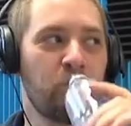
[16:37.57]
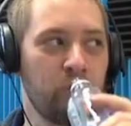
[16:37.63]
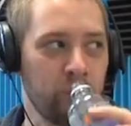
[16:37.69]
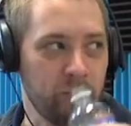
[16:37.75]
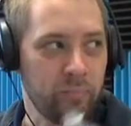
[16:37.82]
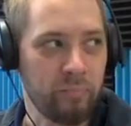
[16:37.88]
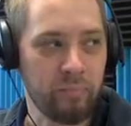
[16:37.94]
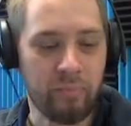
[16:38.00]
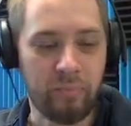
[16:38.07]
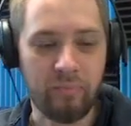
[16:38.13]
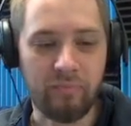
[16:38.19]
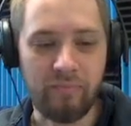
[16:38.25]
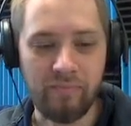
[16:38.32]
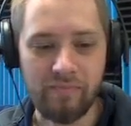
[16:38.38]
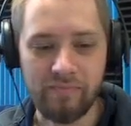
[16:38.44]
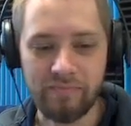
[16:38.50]

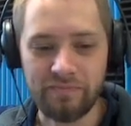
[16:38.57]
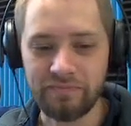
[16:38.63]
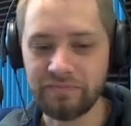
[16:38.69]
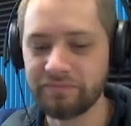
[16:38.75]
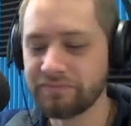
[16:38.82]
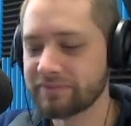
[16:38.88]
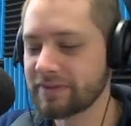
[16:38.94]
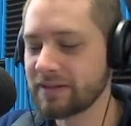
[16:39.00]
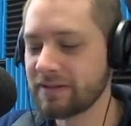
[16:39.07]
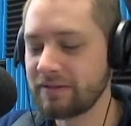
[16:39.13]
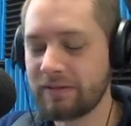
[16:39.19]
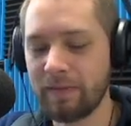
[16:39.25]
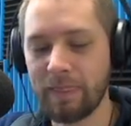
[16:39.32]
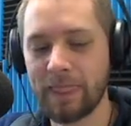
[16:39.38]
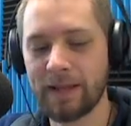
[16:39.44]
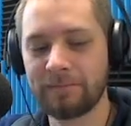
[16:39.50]

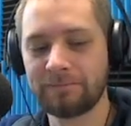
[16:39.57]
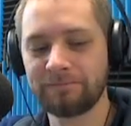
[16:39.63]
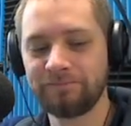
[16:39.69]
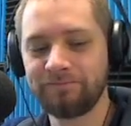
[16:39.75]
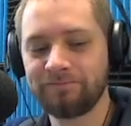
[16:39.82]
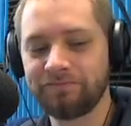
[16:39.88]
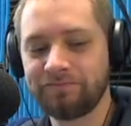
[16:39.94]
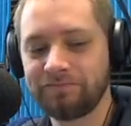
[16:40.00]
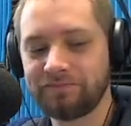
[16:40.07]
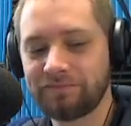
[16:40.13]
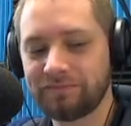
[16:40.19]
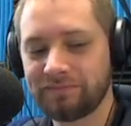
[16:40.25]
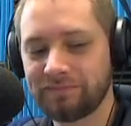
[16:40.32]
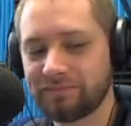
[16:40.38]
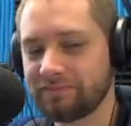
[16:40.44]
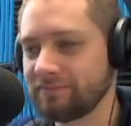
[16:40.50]

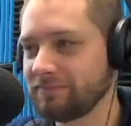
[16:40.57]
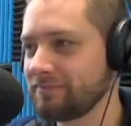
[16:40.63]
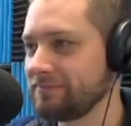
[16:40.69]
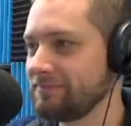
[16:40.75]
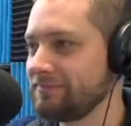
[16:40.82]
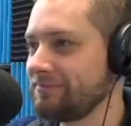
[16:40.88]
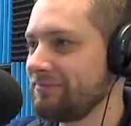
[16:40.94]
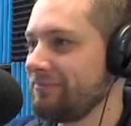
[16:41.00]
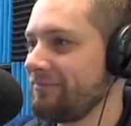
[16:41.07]
[no speech]